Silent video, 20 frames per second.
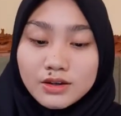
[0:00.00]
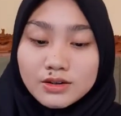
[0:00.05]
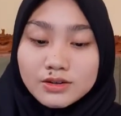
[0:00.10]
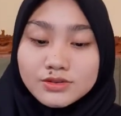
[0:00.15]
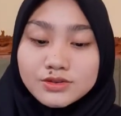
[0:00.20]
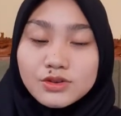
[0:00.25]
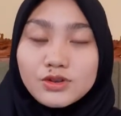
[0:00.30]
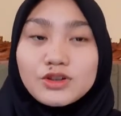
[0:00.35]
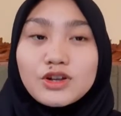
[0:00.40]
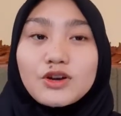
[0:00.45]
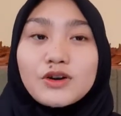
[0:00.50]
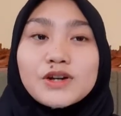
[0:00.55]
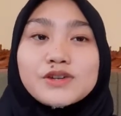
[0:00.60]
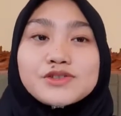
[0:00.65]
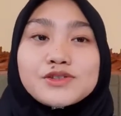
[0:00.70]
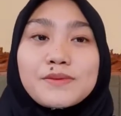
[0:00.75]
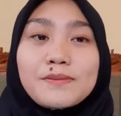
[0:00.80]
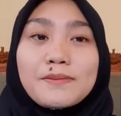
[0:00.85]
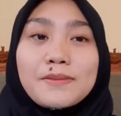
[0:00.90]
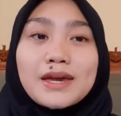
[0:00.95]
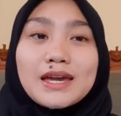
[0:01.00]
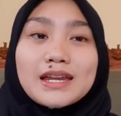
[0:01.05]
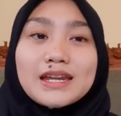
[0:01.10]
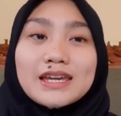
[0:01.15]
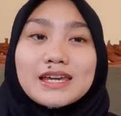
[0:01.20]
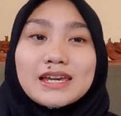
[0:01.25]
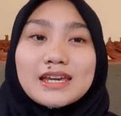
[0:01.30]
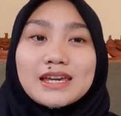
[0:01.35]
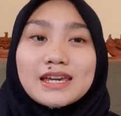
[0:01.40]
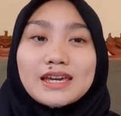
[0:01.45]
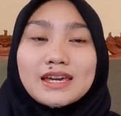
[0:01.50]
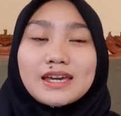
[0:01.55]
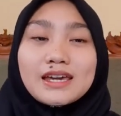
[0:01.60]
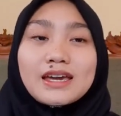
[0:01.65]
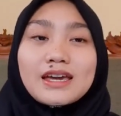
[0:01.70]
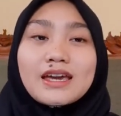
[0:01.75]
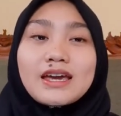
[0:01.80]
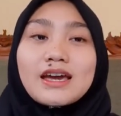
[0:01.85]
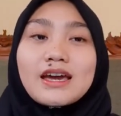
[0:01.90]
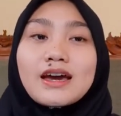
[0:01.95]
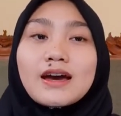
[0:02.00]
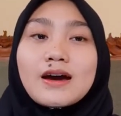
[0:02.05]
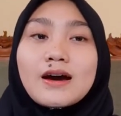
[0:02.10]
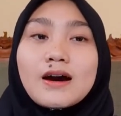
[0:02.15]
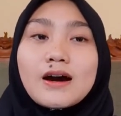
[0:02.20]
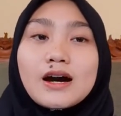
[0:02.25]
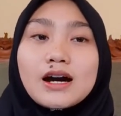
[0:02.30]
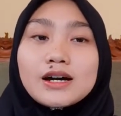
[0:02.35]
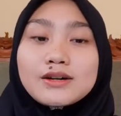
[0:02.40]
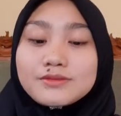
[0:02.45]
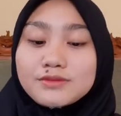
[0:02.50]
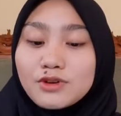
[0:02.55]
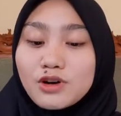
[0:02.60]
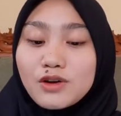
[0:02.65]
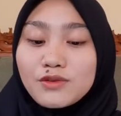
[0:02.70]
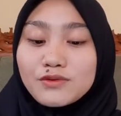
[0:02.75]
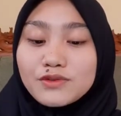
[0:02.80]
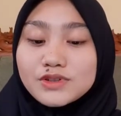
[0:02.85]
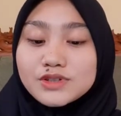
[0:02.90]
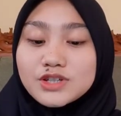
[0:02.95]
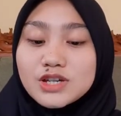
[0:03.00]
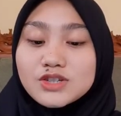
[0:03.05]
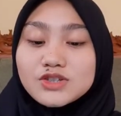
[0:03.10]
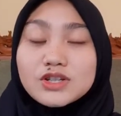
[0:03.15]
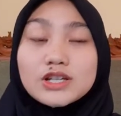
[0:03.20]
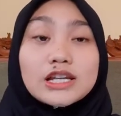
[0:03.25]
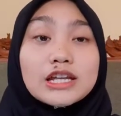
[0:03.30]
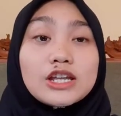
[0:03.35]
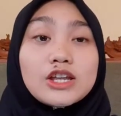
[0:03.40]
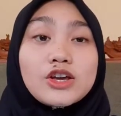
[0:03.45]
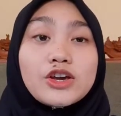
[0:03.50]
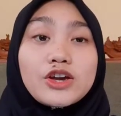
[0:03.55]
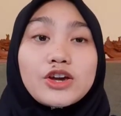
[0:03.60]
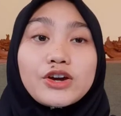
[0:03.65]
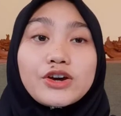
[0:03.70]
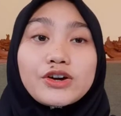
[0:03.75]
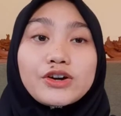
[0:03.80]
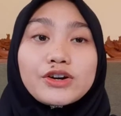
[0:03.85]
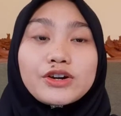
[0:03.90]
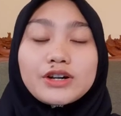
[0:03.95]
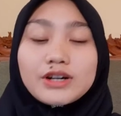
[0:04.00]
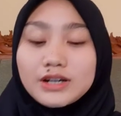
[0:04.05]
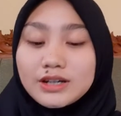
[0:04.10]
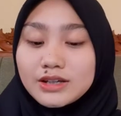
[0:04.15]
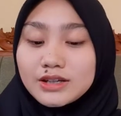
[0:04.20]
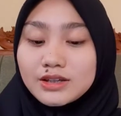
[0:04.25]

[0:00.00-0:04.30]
So there are so many conversation in here,